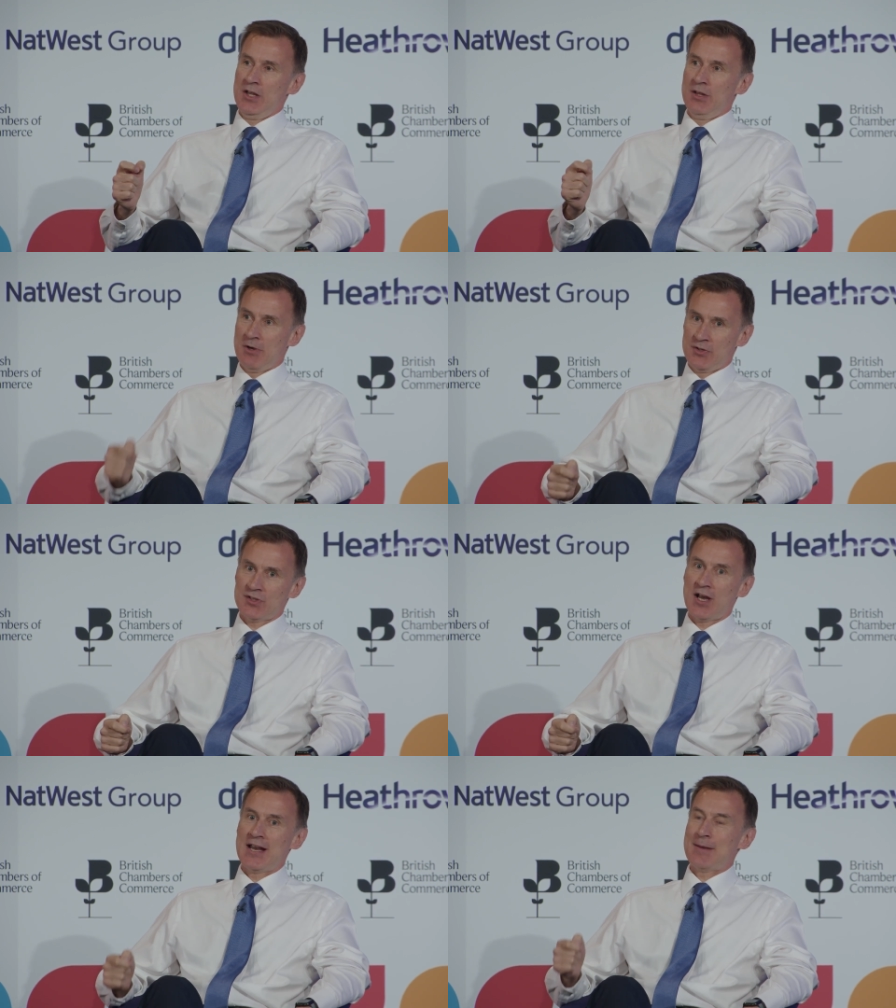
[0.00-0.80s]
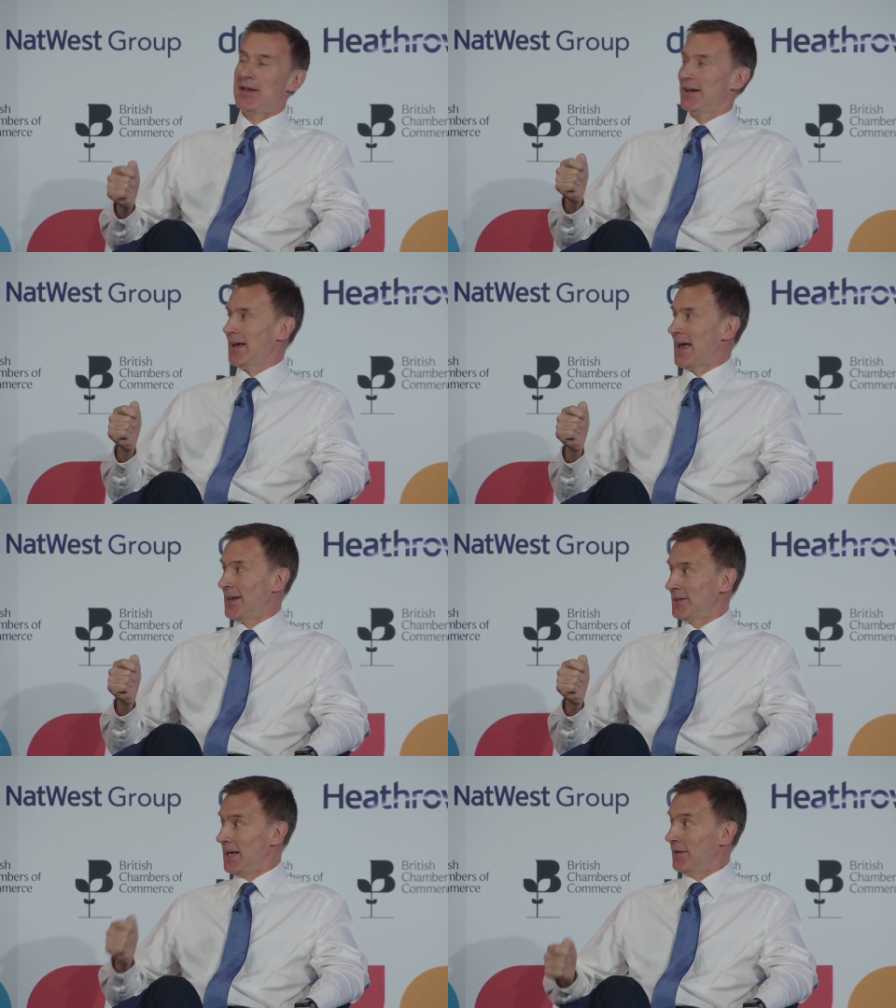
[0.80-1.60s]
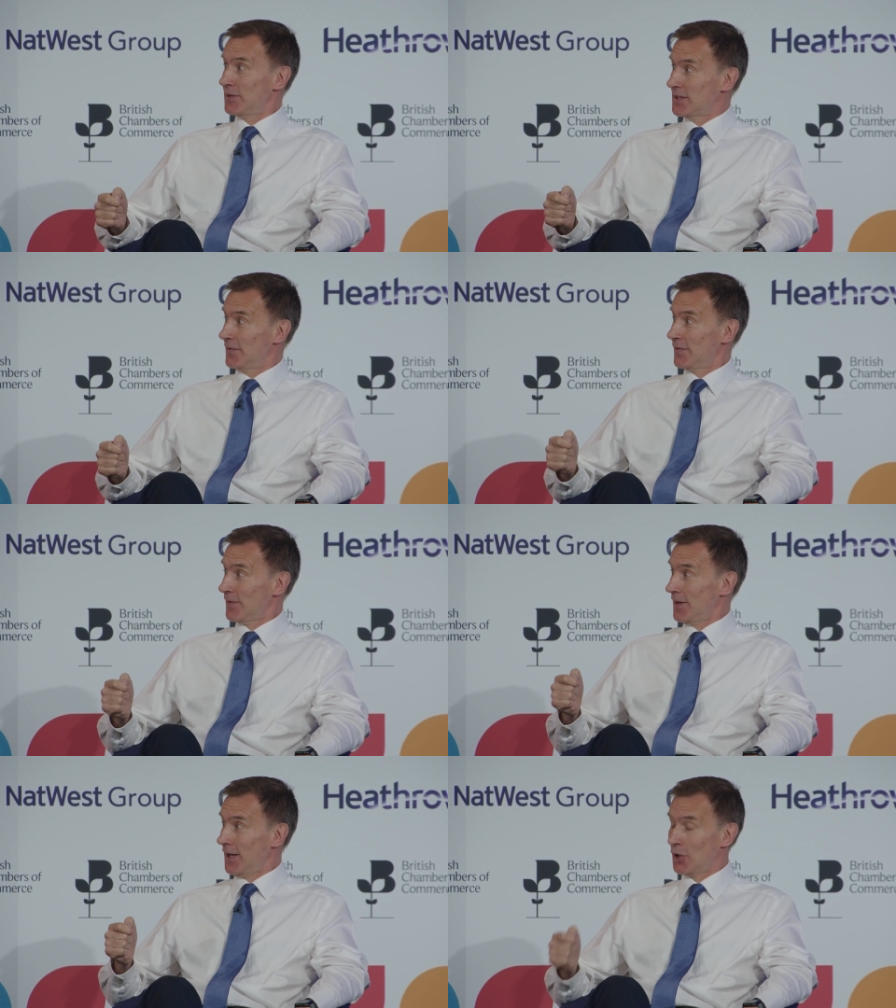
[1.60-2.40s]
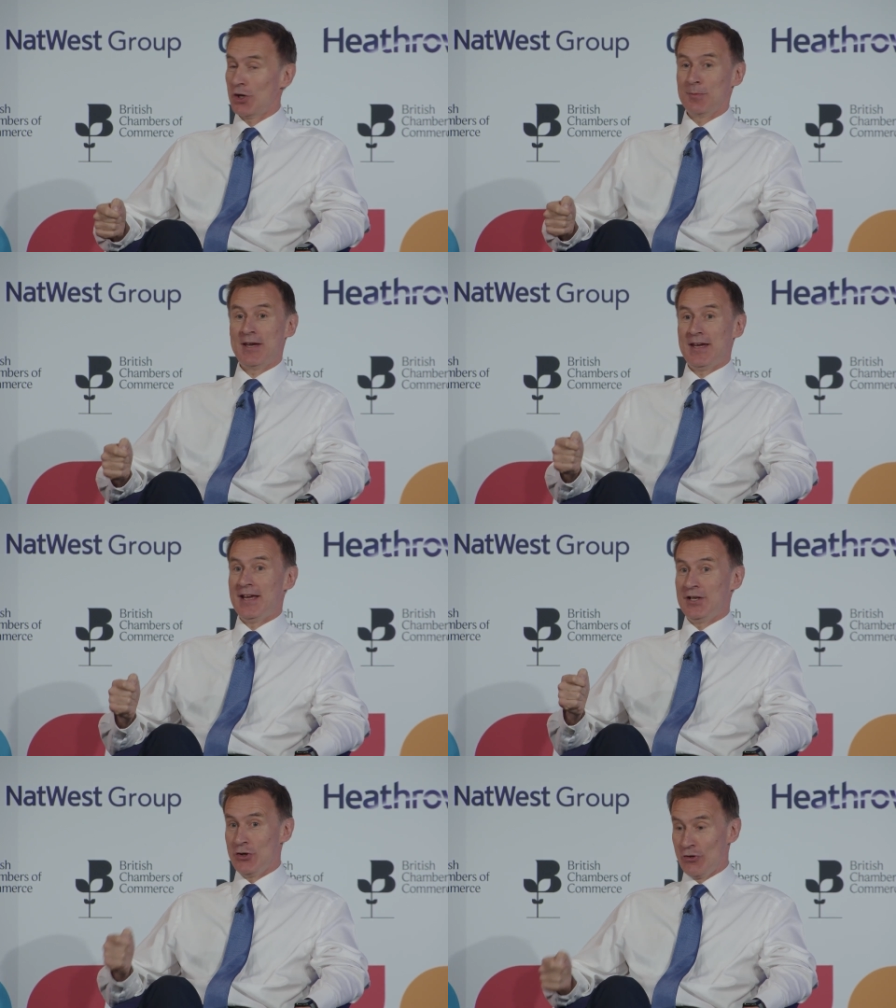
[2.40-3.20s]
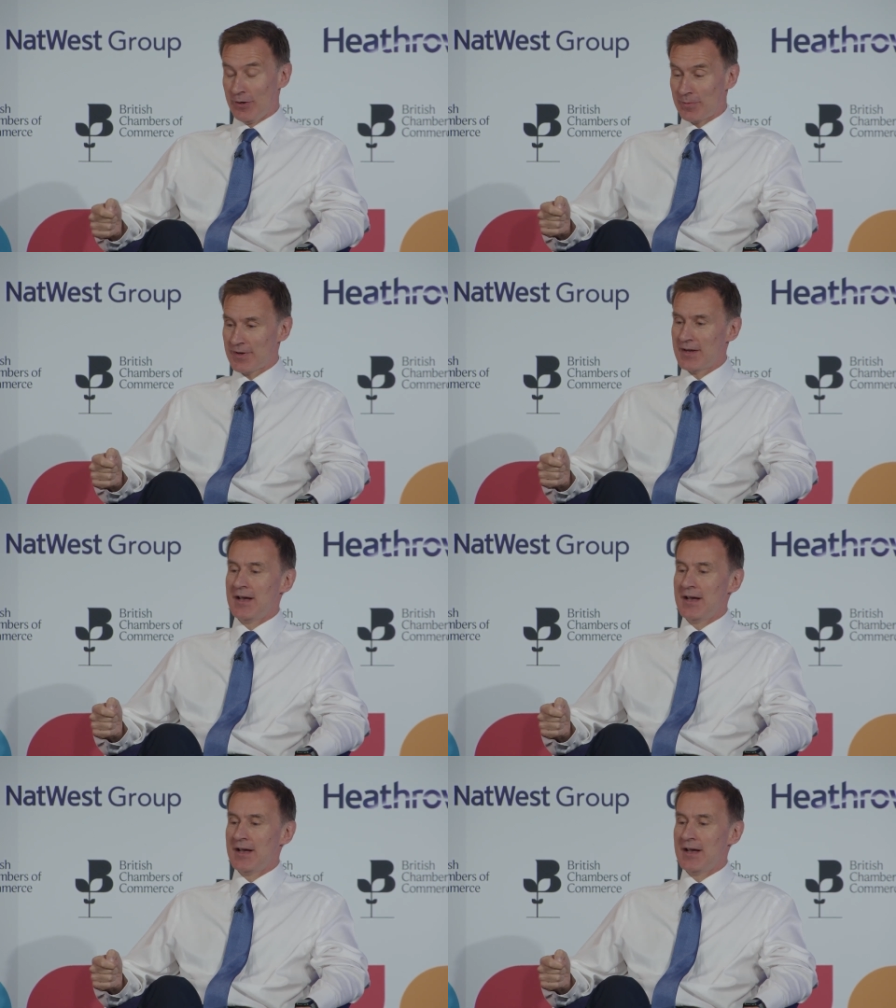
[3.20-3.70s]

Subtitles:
the most dynamic and innovative economy in Europe.